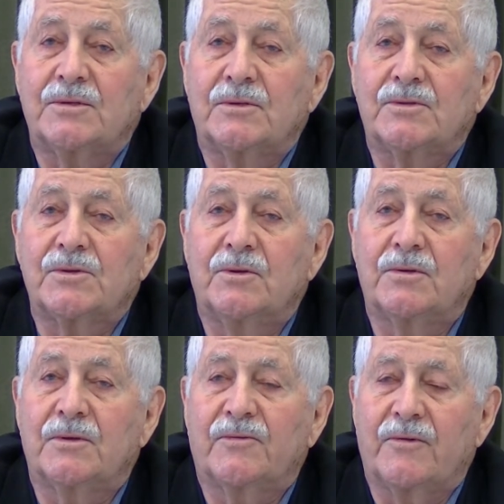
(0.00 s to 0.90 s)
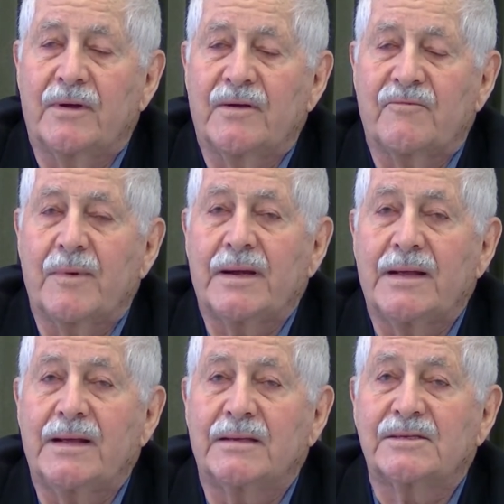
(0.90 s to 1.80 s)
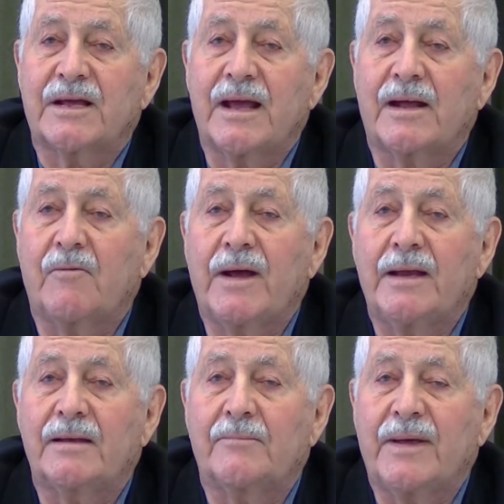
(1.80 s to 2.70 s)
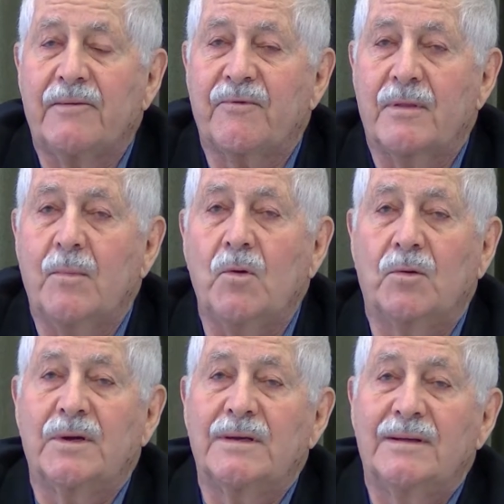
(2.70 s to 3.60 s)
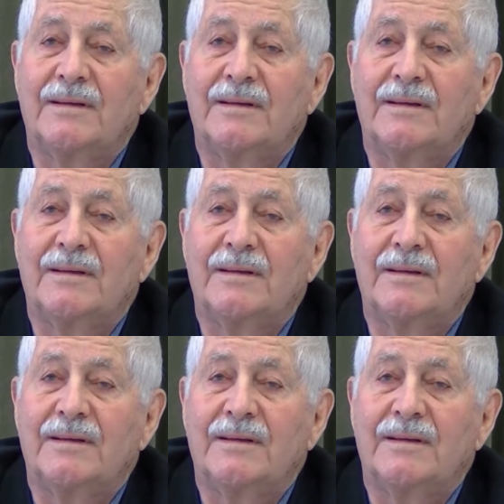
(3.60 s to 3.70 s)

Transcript: and sold it for enough money in Skagway to pay for the boat.